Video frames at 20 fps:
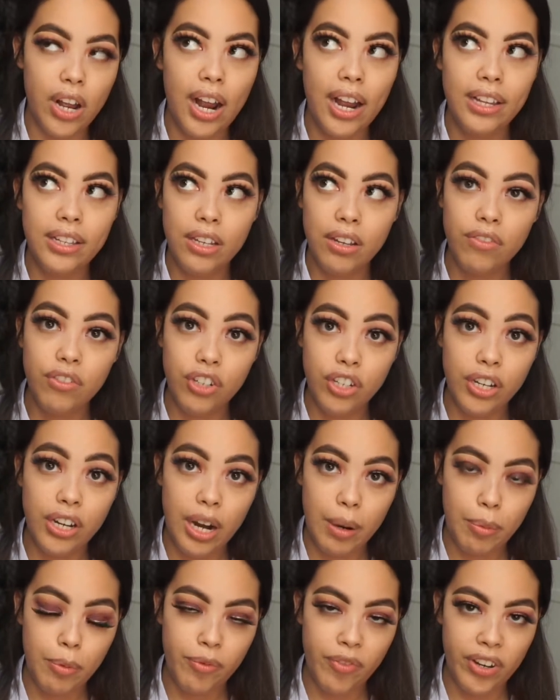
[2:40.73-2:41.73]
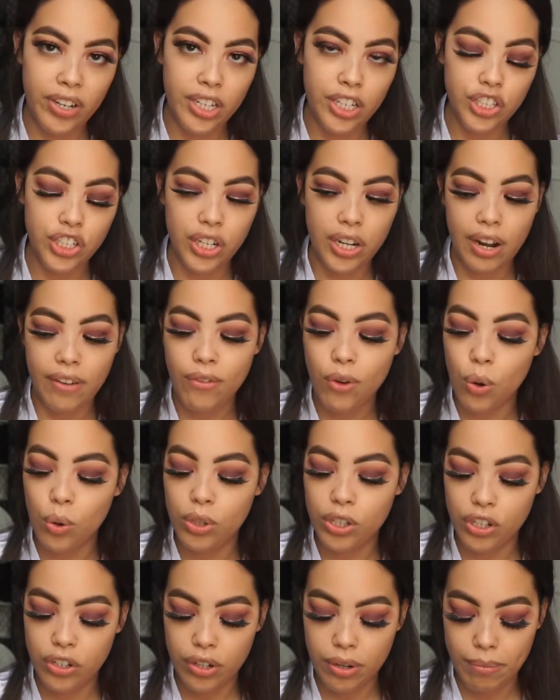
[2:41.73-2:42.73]
I love the Good Apple foundation. I've
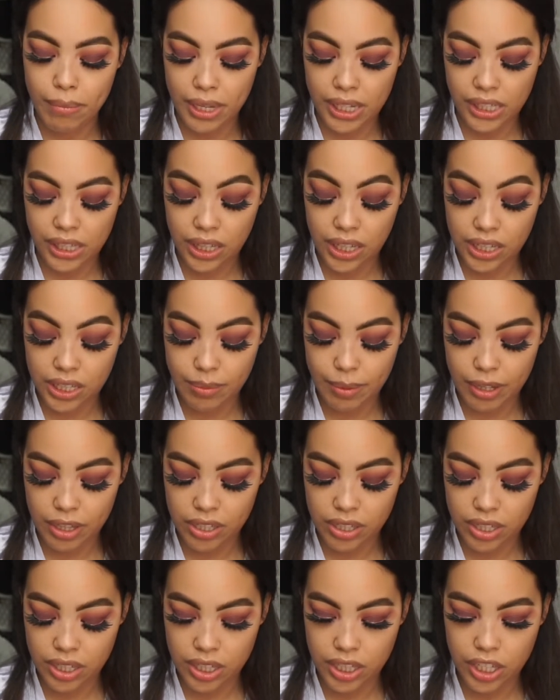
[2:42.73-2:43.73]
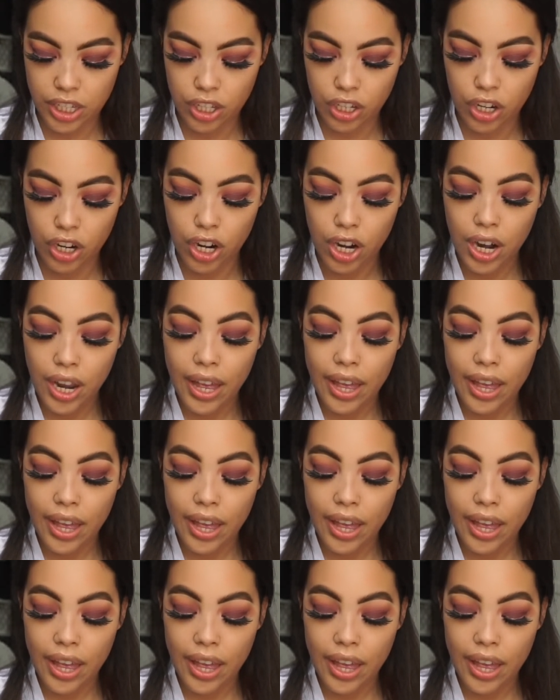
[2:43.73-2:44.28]
only heard amazing things about this concealer.